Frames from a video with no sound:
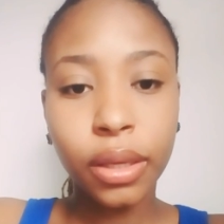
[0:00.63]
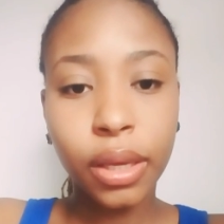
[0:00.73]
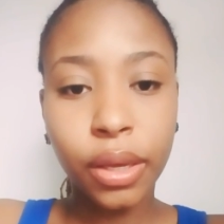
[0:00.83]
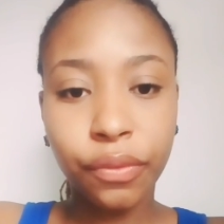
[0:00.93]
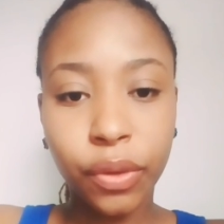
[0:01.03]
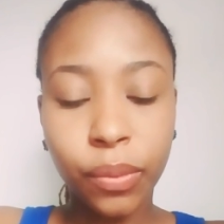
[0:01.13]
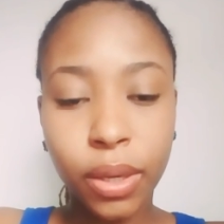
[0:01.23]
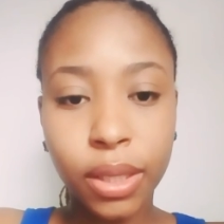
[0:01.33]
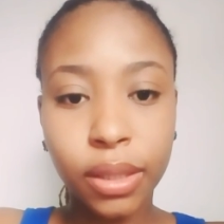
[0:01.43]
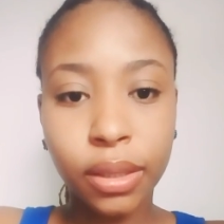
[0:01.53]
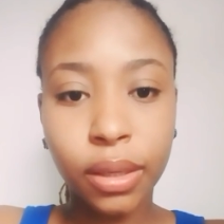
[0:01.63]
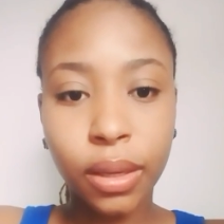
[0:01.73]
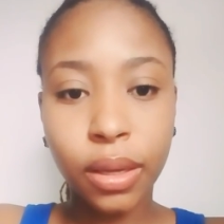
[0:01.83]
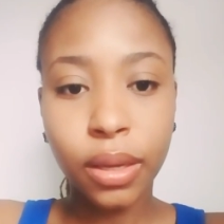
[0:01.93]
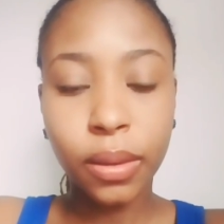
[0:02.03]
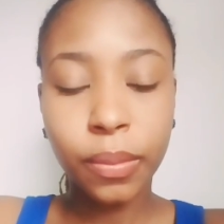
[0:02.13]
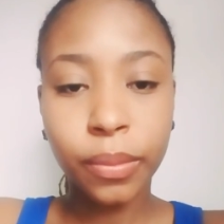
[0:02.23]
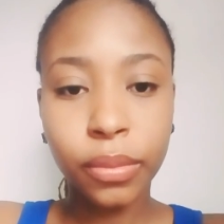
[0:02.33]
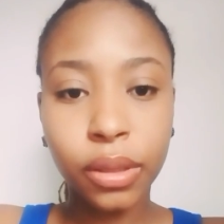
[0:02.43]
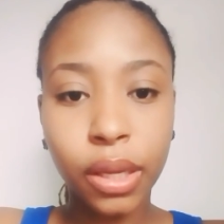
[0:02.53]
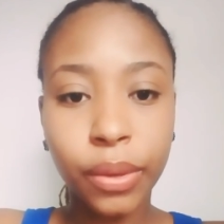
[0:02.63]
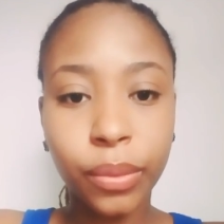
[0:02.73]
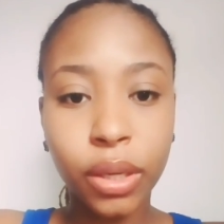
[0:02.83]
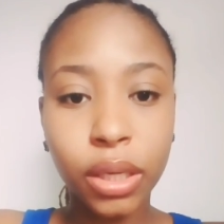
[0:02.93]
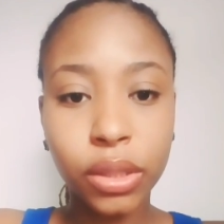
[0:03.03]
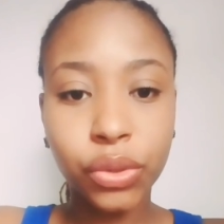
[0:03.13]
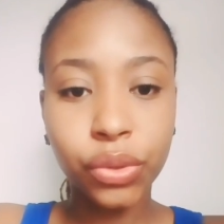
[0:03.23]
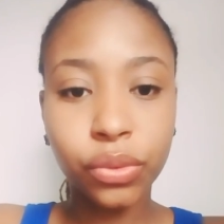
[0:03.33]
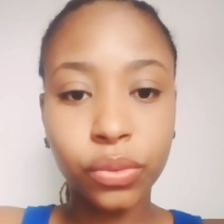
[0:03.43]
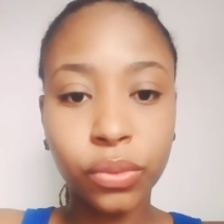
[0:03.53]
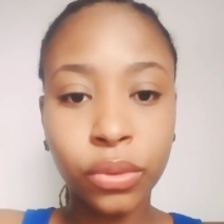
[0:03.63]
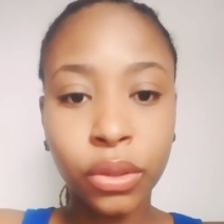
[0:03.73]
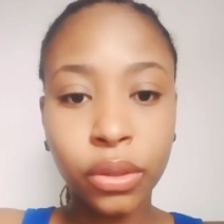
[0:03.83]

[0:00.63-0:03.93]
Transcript: Hey everyone, I wanted to